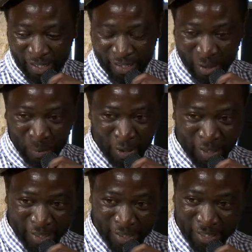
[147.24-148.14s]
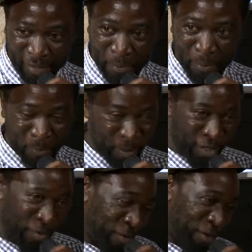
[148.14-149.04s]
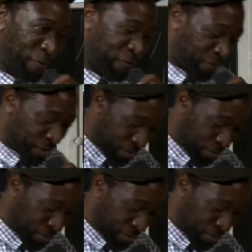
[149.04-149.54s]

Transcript: This piece, I don't know if